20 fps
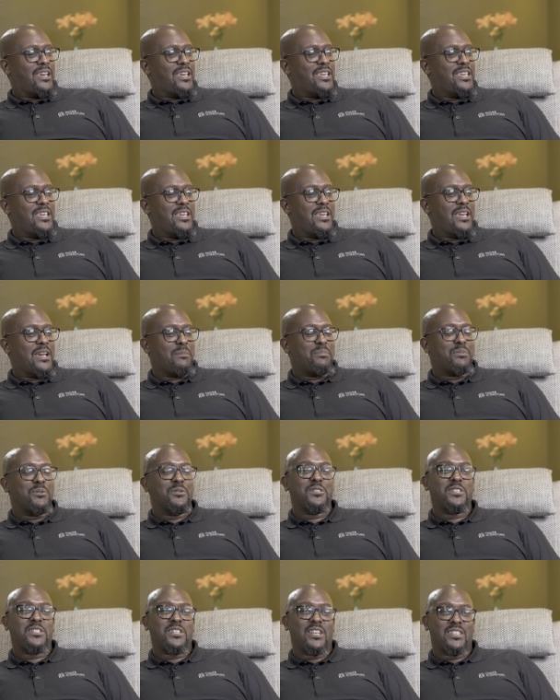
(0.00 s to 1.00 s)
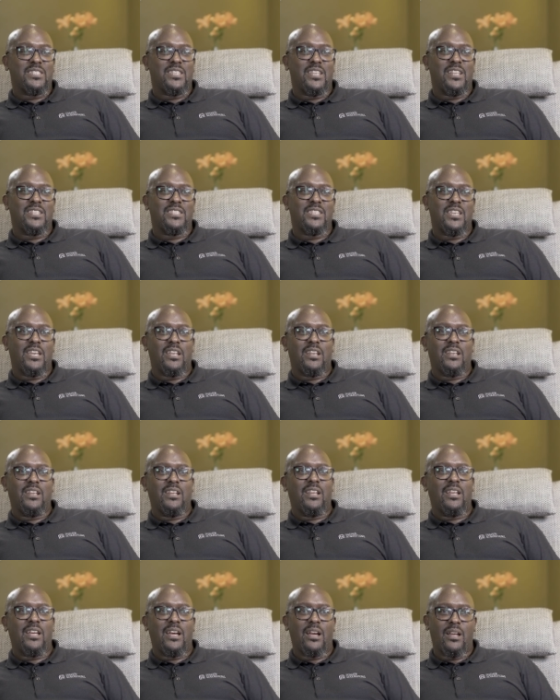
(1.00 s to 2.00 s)
he approached us and
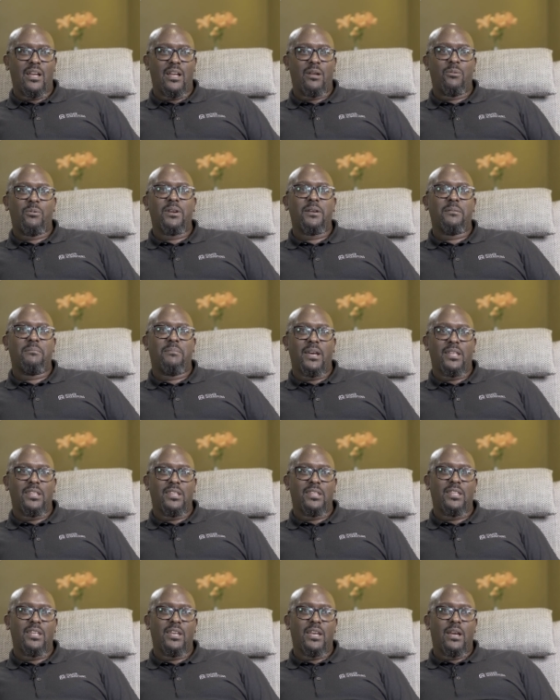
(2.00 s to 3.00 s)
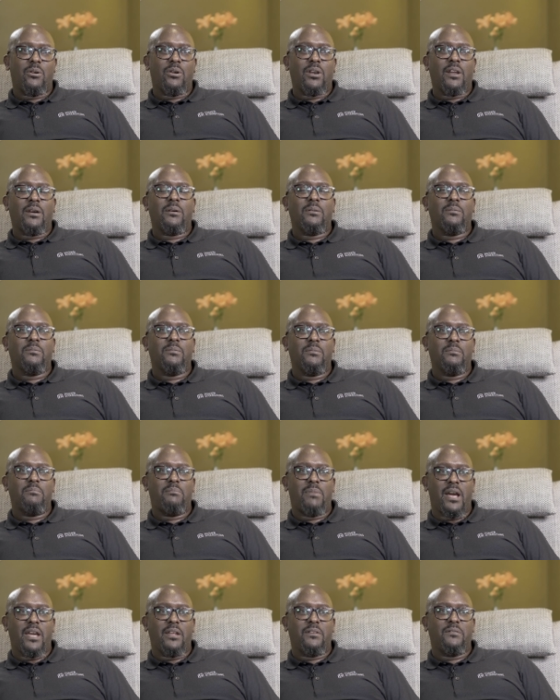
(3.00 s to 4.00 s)
said, I, I want to buy the thing, I want to
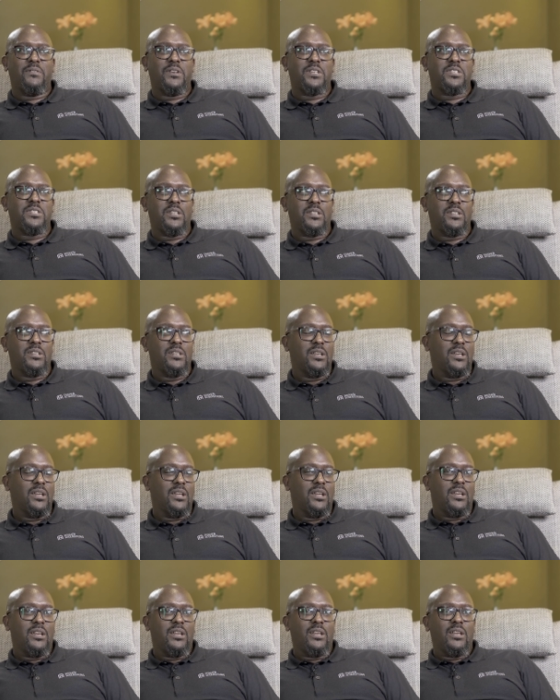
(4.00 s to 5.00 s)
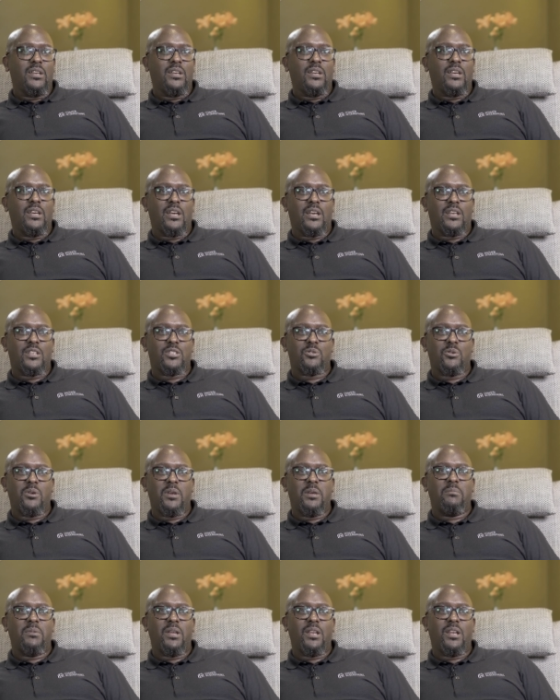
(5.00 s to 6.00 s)
buy and fix it. Uh, so
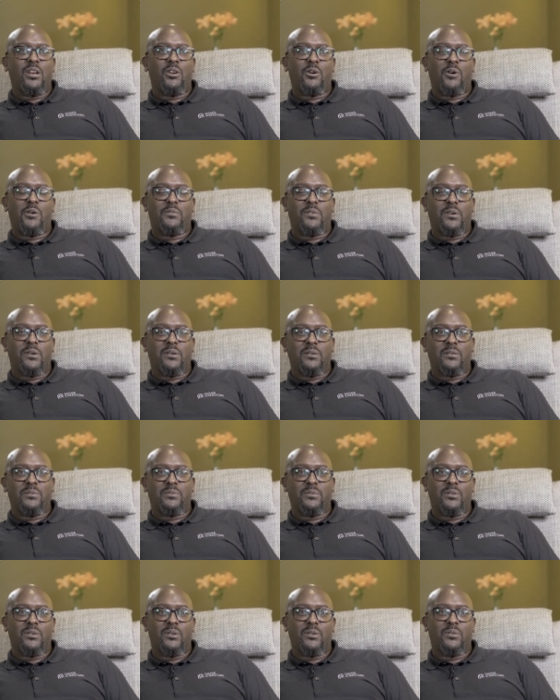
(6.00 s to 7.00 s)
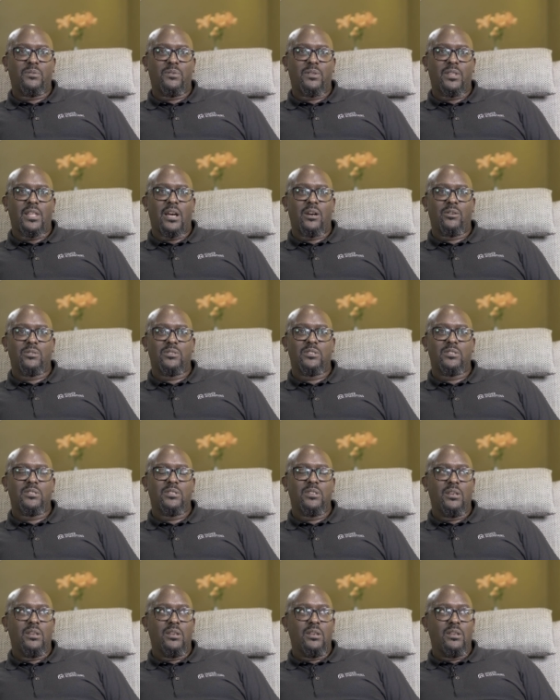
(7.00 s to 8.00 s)
he made an offer for, for the house.
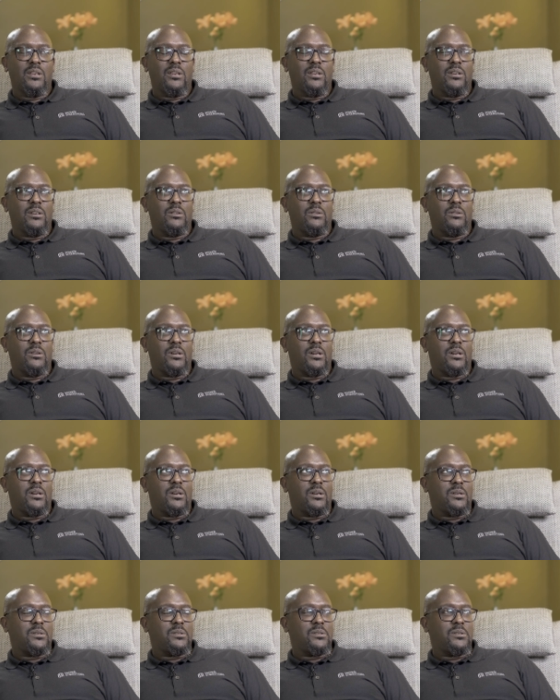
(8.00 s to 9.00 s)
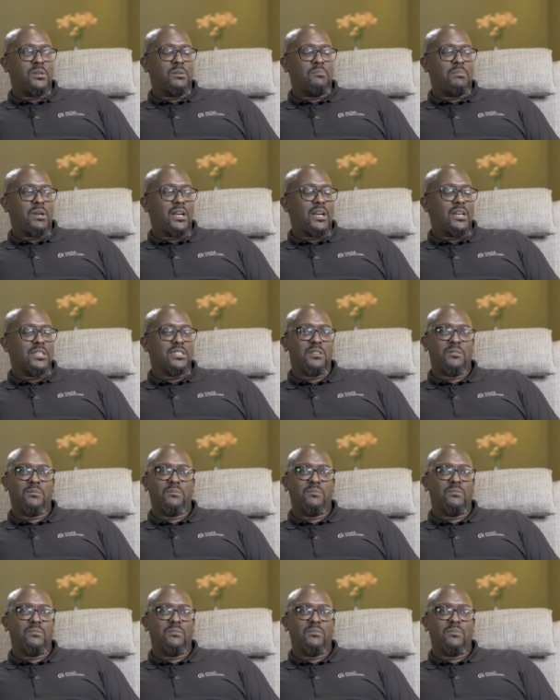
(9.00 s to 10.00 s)
Uh, and my
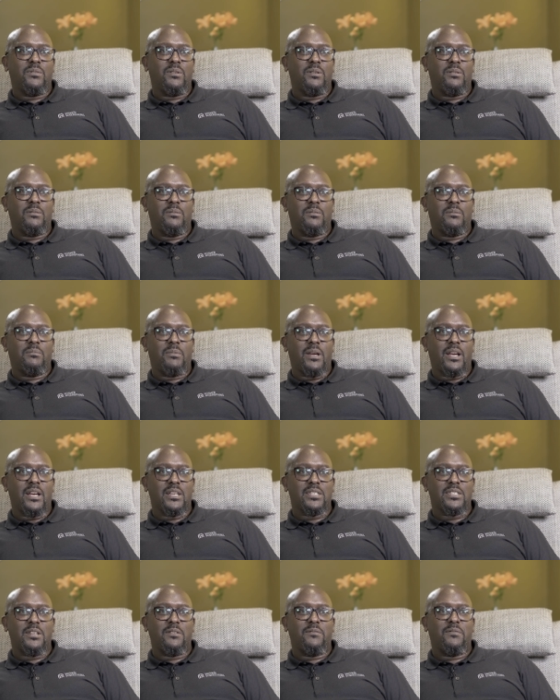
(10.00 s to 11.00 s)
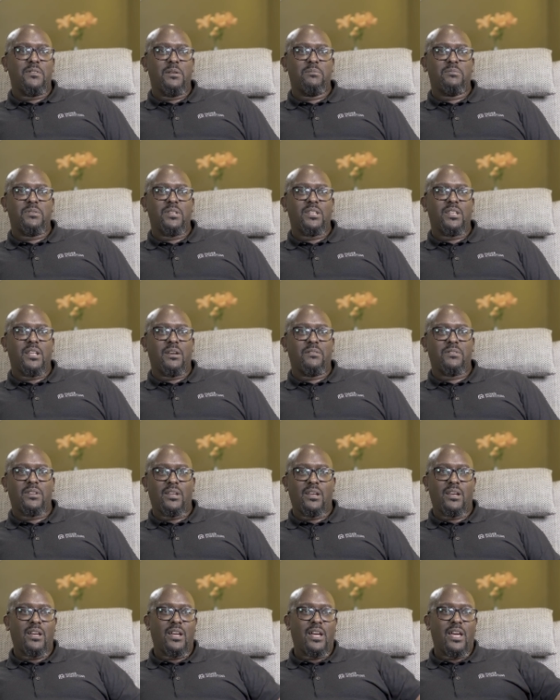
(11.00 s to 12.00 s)
cousin, my cousin flipped it
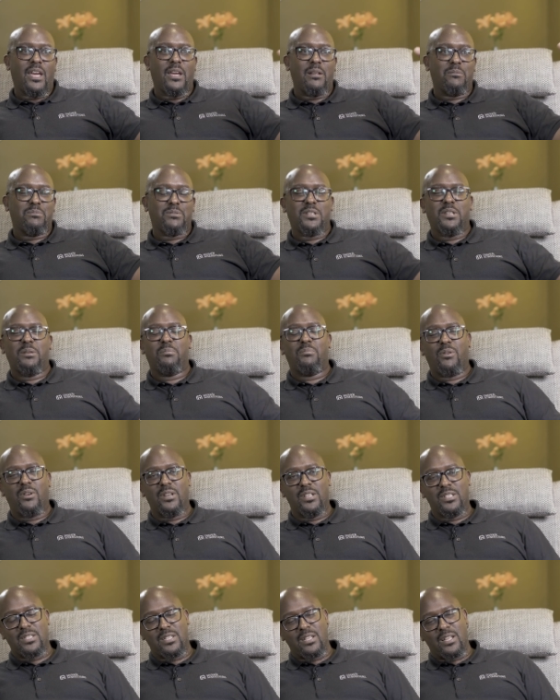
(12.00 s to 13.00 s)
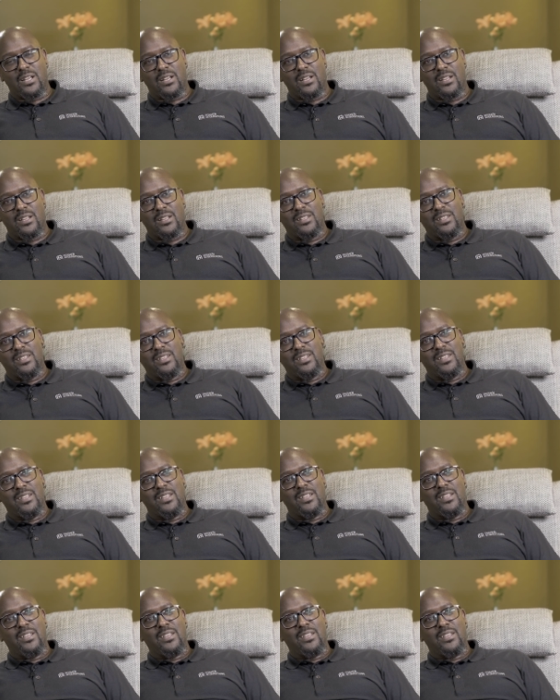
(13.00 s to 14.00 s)
after I helped demolish the,
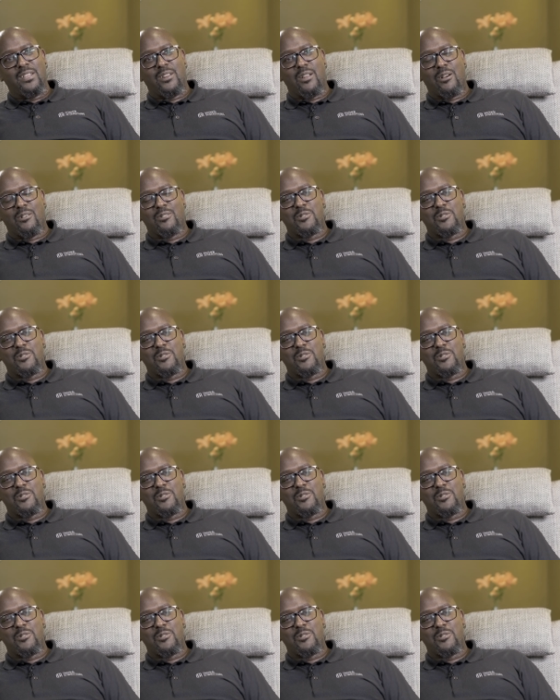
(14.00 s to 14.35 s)
you know, I